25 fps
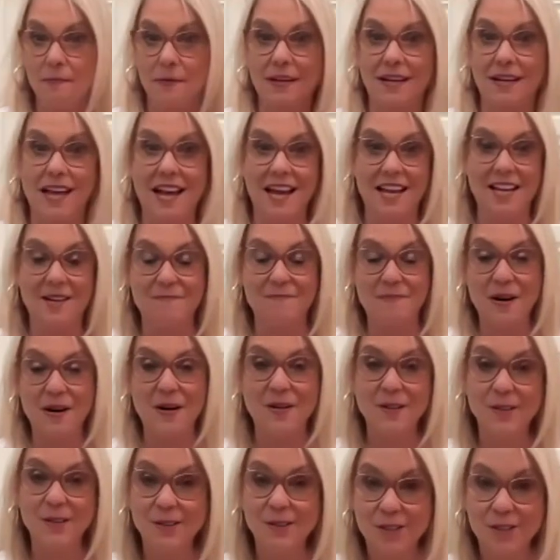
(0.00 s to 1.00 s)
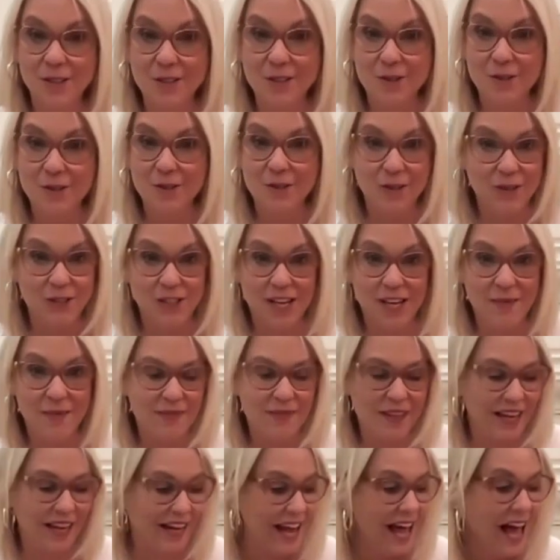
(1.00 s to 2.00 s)
and, and pair new shoes or
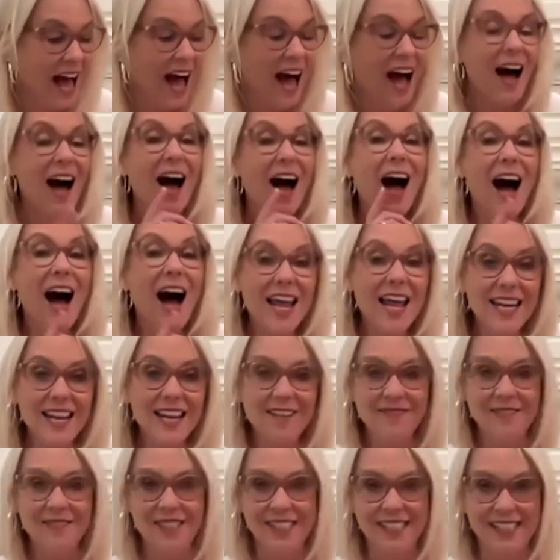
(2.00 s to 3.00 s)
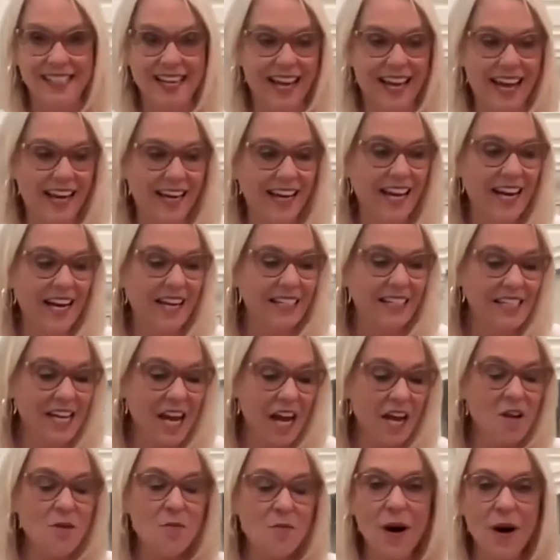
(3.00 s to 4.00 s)
something. I love this line. And I'll tell
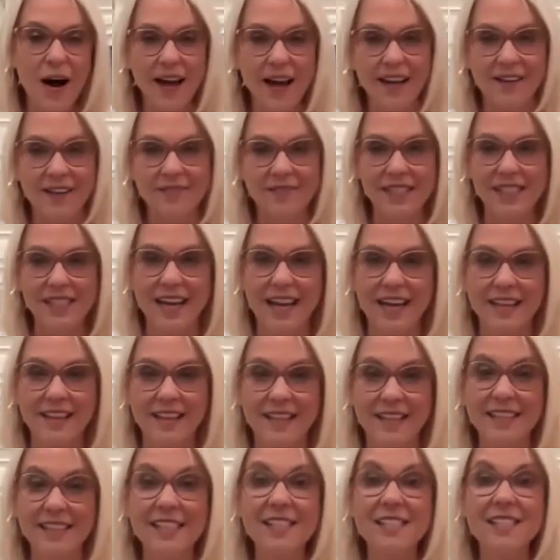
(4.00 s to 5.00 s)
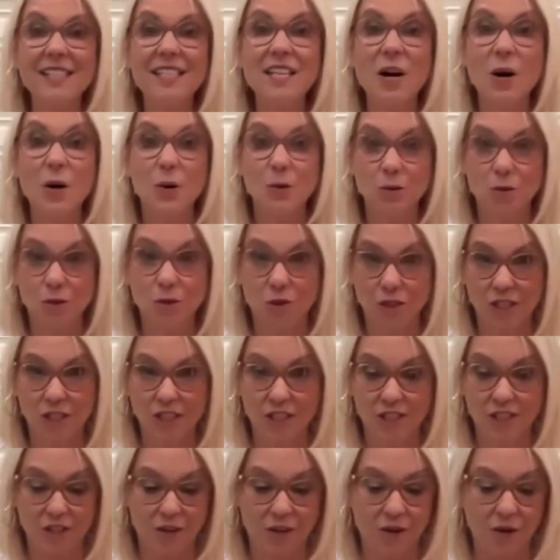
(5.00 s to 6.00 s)
you why I love this line. This is the old
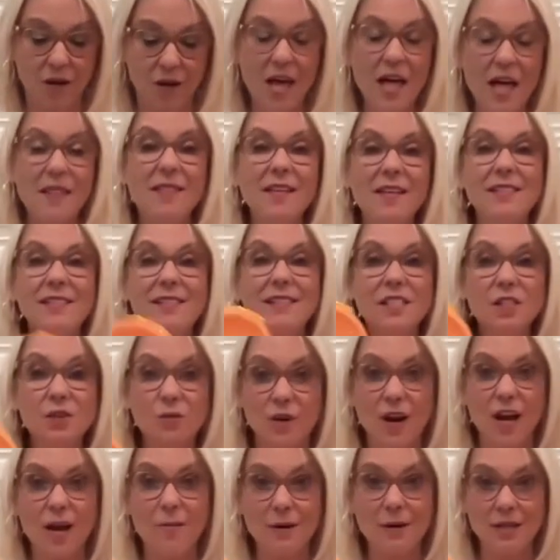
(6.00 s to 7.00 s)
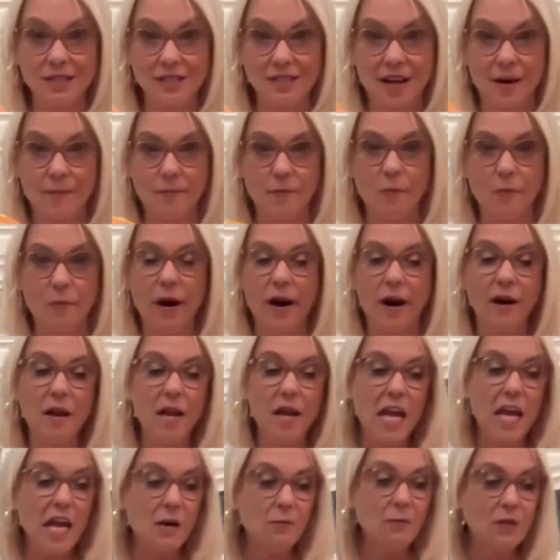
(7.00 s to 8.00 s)
traditional. This is grandma's Tupperware.
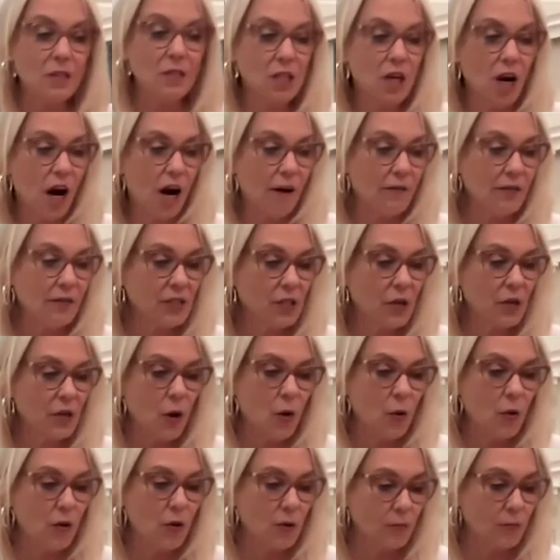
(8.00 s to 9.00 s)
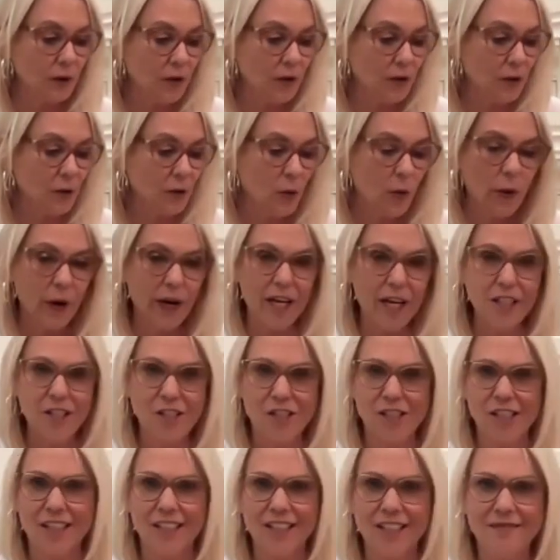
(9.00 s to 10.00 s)
It was harvest gold and burnt orange
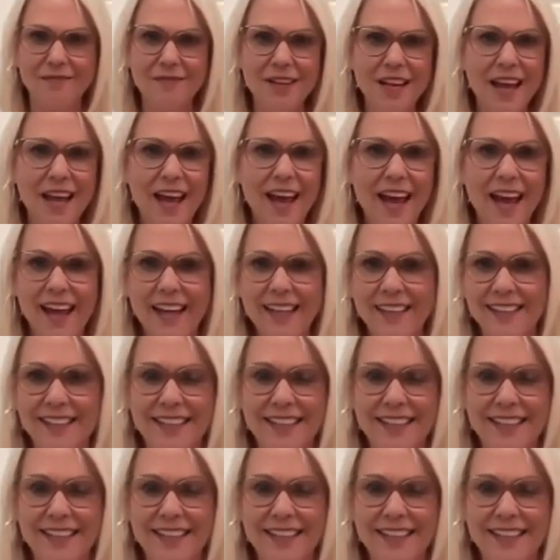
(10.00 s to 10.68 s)
and and